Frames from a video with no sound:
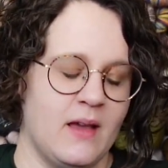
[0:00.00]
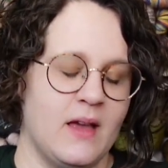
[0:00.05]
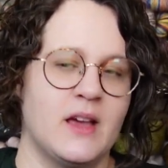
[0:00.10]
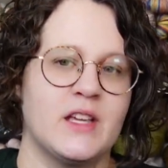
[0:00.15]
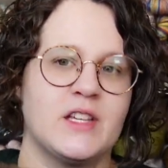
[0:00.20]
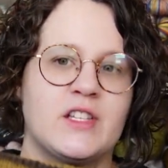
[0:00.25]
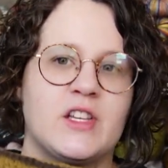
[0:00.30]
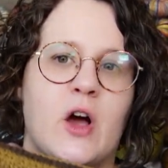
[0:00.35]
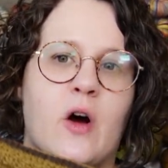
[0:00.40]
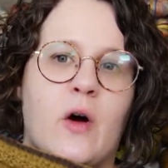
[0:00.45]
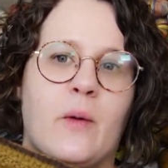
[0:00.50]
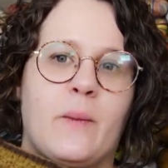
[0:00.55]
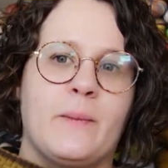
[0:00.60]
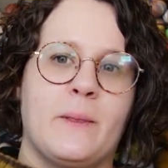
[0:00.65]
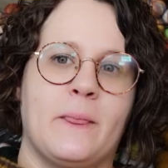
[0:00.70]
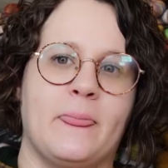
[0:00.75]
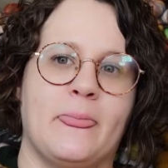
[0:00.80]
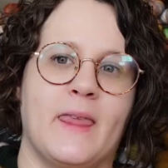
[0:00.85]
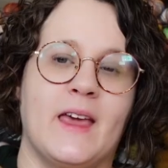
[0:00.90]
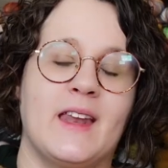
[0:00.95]
So
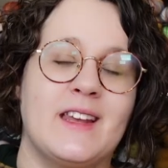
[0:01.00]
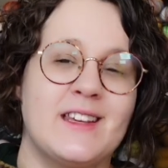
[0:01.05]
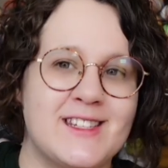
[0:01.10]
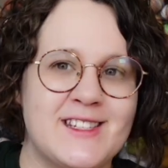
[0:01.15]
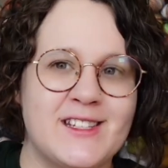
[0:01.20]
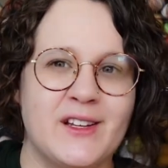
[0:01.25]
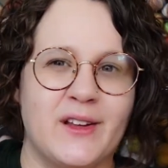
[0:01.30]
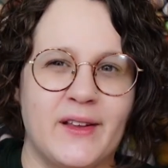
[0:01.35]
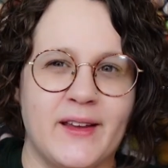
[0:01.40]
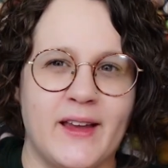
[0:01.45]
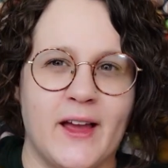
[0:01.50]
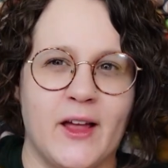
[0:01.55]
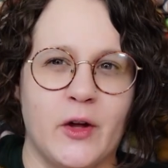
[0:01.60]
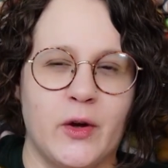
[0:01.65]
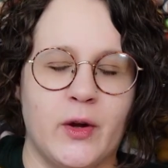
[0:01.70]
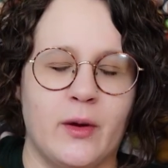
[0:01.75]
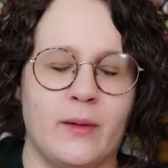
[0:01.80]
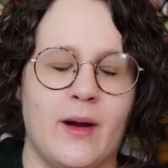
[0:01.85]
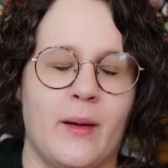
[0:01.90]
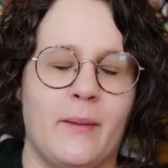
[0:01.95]
it is still a
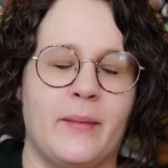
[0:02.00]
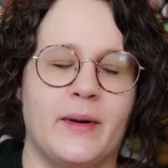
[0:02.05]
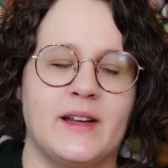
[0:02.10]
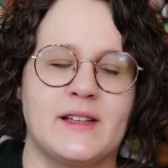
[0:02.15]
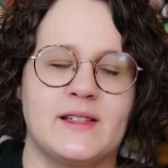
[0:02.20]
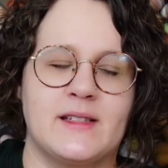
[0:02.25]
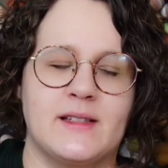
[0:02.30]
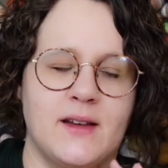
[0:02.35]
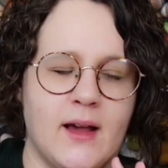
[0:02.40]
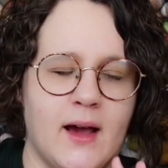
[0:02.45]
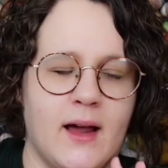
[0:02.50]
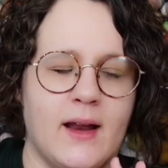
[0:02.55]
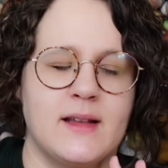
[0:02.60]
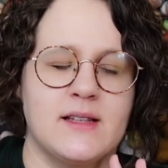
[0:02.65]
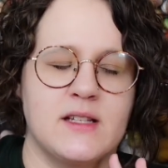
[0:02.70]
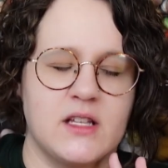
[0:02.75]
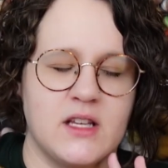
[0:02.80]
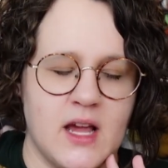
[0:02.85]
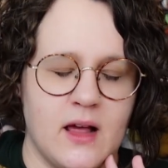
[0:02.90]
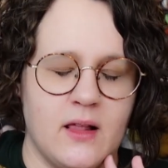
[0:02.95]
yellowy brown, but it's not
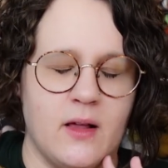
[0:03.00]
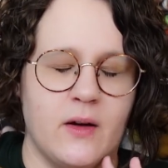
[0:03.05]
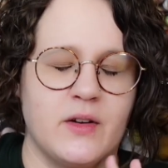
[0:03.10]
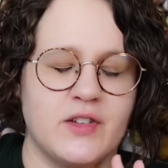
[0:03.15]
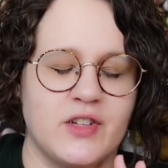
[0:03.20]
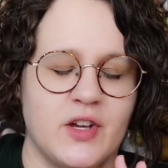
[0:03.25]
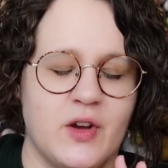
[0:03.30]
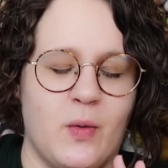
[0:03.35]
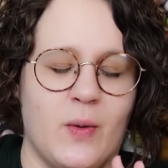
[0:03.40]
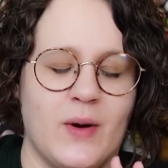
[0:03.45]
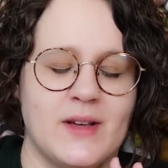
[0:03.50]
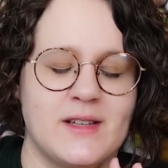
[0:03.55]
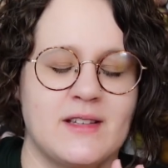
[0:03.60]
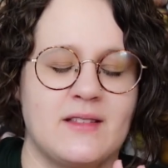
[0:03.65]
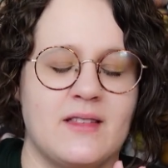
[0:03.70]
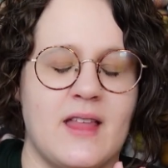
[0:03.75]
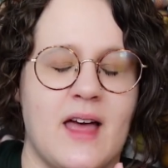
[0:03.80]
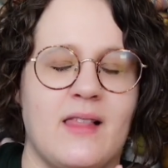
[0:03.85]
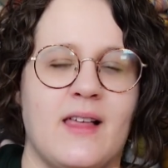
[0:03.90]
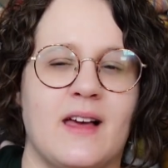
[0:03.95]
as yellow as it was
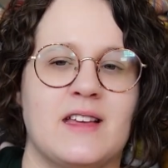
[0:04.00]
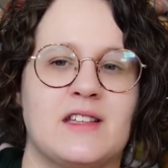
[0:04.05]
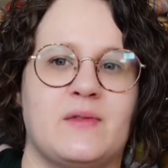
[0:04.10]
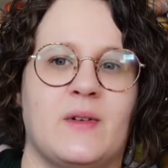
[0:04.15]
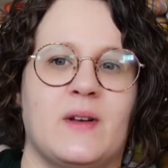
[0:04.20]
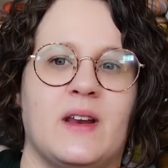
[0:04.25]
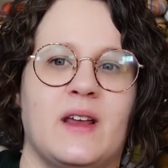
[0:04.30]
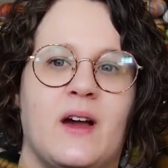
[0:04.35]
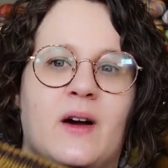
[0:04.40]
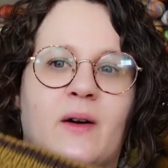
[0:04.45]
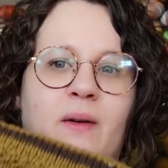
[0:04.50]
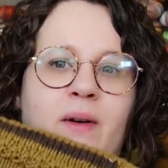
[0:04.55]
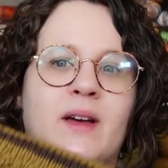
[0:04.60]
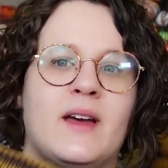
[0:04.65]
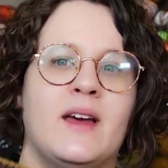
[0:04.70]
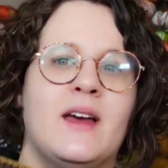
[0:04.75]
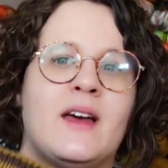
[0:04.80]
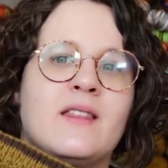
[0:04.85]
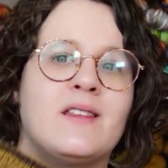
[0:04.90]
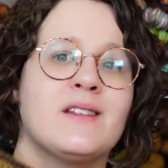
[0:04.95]
in that last video.
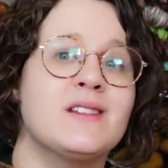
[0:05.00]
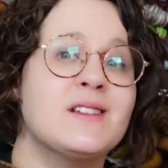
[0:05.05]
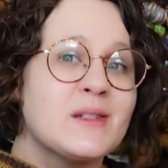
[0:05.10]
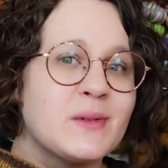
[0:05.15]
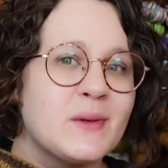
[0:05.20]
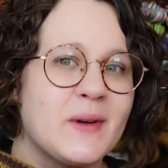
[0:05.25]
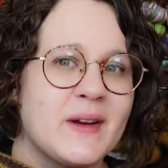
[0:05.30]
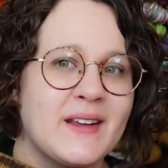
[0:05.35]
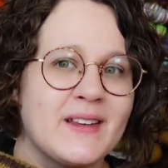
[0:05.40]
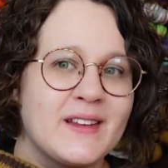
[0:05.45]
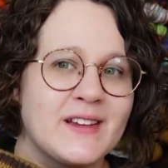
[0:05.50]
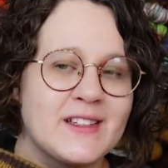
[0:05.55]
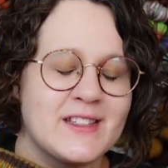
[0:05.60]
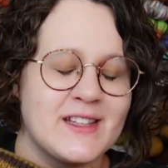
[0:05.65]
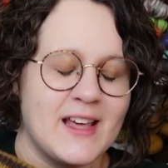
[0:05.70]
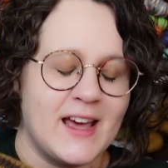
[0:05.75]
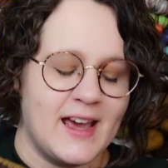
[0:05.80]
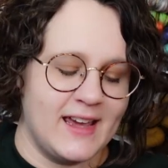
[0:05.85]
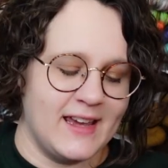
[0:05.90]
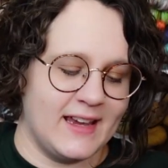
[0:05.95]
This is what it looks
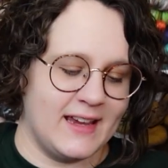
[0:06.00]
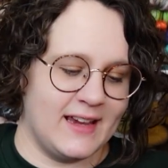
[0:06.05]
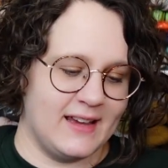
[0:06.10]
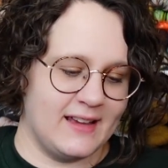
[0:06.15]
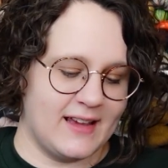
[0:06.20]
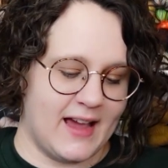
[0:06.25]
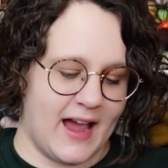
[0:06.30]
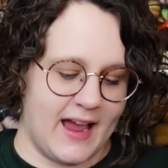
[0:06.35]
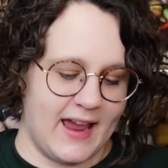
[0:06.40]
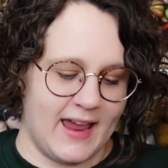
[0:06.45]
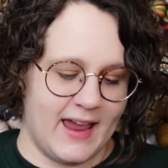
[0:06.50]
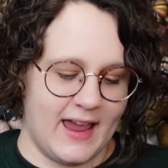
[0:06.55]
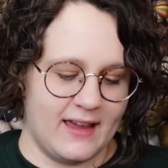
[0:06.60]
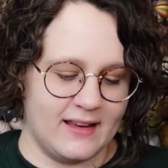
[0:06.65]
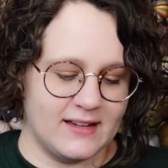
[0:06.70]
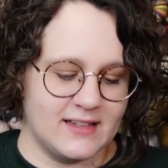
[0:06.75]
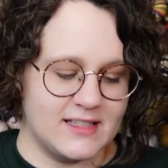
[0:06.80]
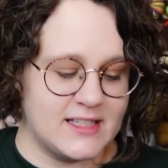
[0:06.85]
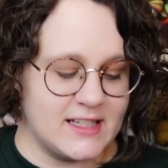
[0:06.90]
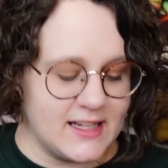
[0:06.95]
like. I
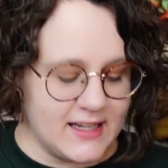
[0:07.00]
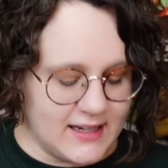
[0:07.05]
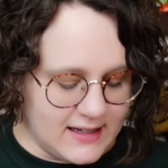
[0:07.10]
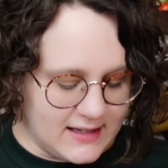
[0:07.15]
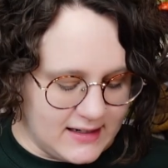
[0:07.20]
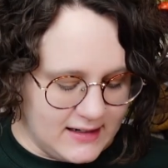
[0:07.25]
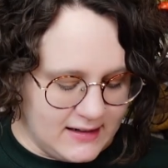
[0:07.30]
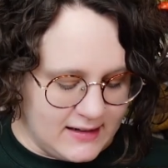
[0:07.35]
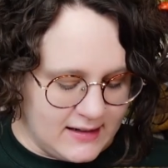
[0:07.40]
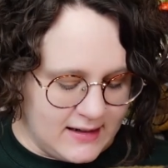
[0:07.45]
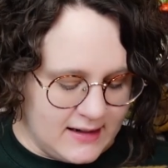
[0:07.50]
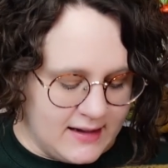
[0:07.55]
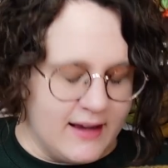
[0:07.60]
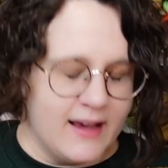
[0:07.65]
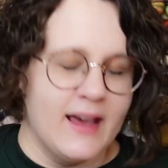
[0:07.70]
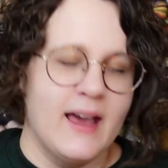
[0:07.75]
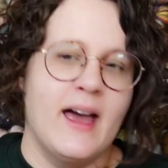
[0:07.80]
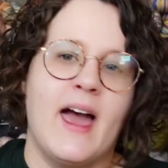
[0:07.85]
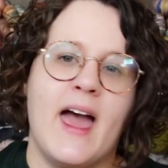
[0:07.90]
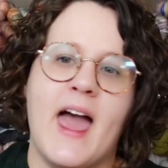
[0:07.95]
did
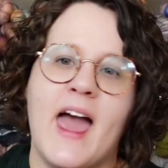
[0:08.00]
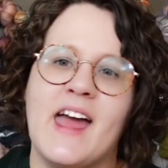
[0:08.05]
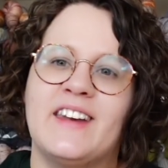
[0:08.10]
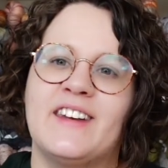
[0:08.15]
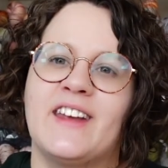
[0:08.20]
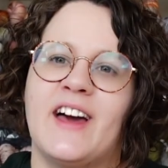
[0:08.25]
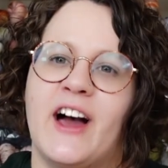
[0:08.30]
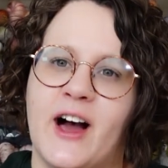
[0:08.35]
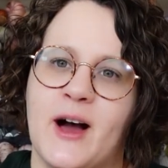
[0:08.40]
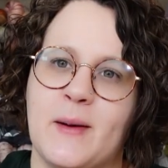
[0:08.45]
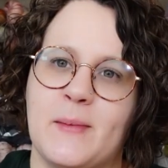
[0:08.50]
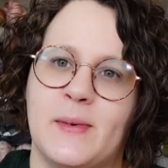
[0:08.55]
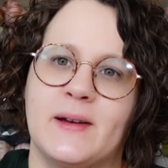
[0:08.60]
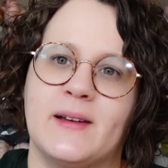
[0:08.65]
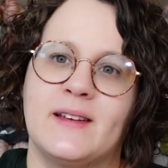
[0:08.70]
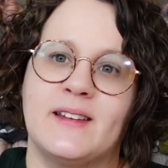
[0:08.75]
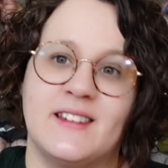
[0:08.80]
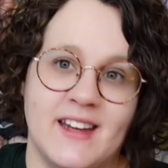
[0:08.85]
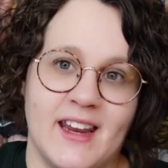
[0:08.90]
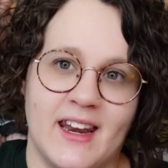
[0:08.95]
end up
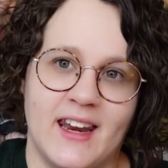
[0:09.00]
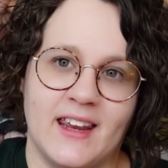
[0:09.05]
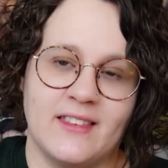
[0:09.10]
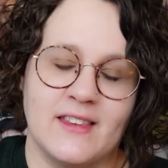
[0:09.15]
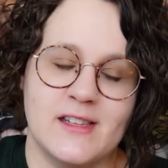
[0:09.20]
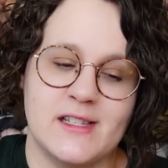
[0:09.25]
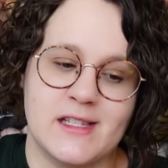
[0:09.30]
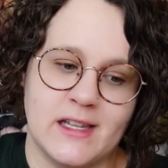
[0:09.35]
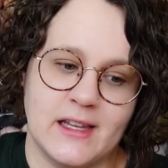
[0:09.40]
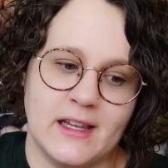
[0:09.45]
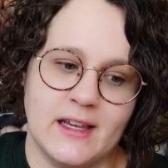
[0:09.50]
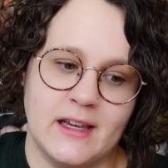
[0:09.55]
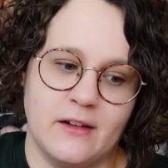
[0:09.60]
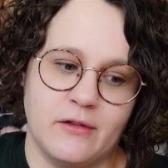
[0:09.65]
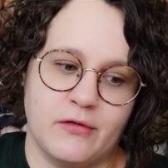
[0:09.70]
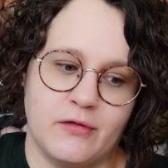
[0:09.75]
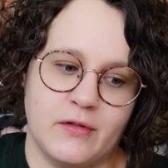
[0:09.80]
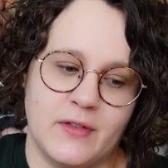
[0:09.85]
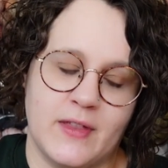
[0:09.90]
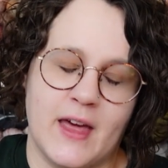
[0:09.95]
knitting the
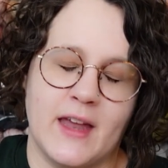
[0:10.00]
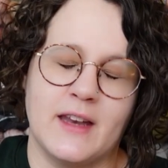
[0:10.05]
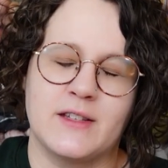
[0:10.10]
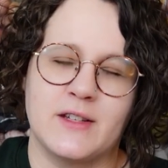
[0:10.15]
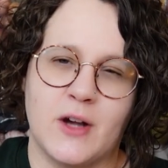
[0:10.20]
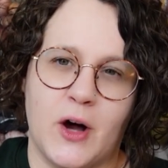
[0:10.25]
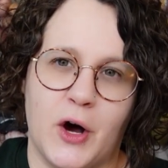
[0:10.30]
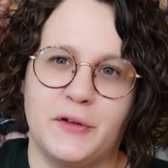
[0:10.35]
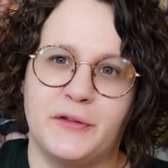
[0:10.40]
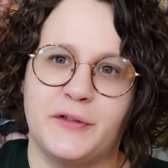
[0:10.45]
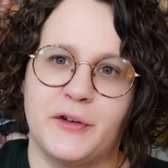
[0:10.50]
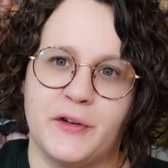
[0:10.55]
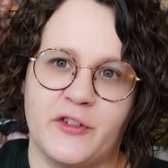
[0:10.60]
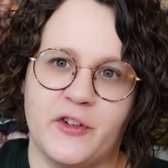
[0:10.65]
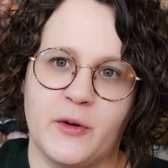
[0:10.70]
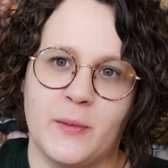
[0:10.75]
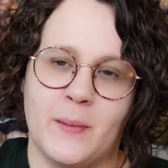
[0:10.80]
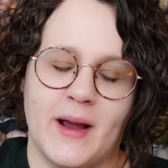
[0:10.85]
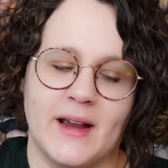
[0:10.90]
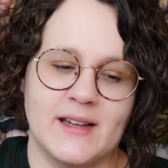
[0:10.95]
sleeve that is called
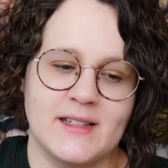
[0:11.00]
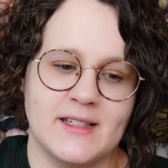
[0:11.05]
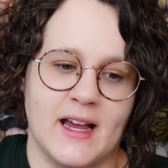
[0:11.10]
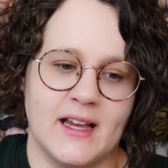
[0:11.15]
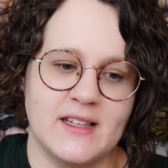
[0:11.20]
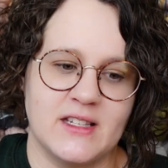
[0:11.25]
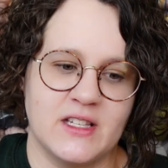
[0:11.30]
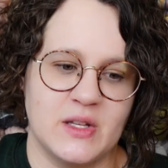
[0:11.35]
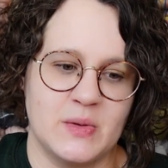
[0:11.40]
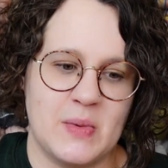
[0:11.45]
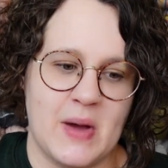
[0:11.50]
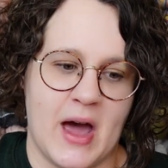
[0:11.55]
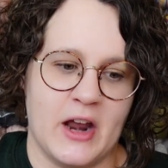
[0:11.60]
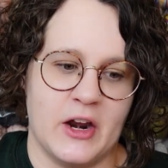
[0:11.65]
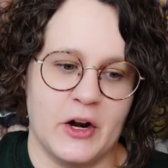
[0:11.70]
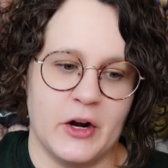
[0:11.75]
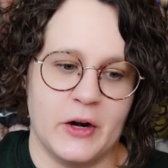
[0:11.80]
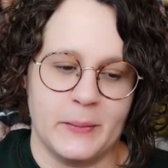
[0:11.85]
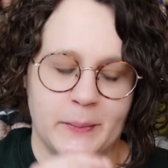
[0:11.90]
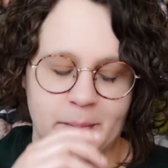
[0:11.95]
for my size in the
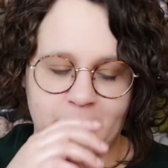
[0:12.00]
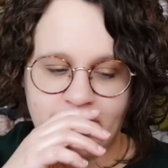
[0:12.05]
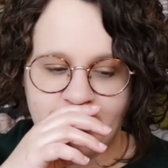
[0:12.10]
pattern.